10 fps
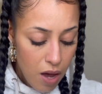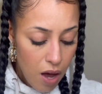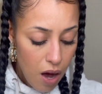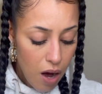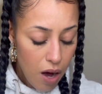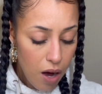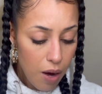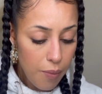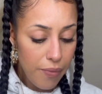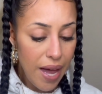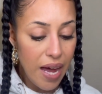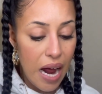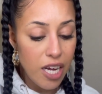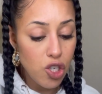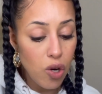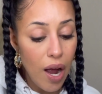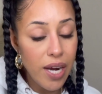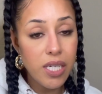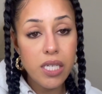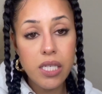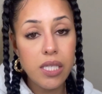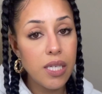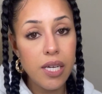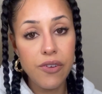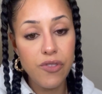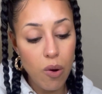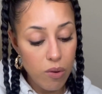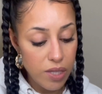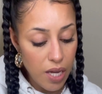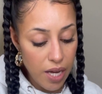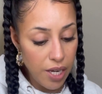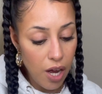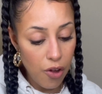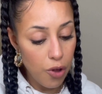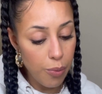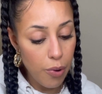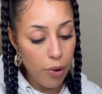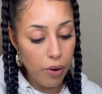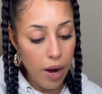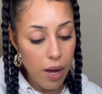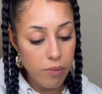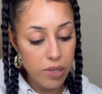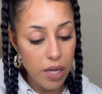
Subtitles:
And I tried to see if there was any other programs,